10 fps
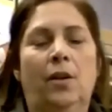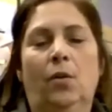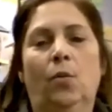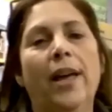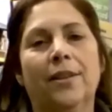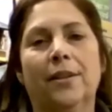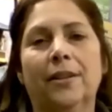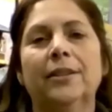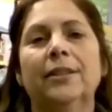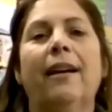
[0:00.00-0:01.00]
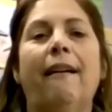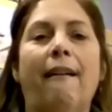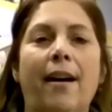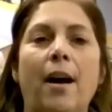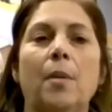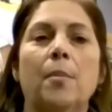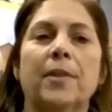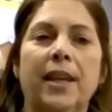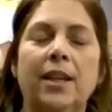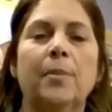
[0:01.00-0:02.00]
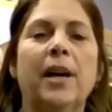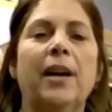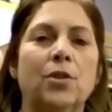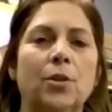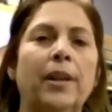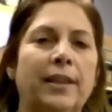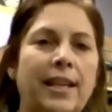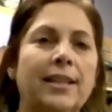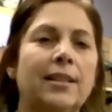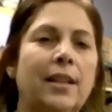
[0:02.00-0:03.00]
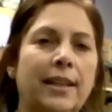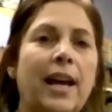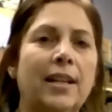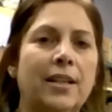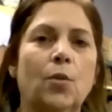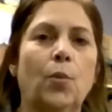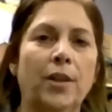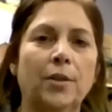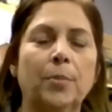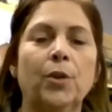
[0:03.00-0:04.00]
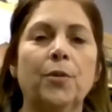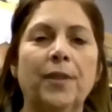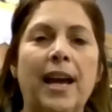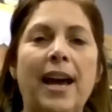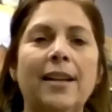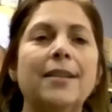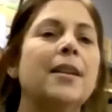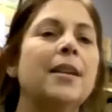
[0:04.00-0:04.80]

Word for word: weather, um, think about doing things like that to weatherproof that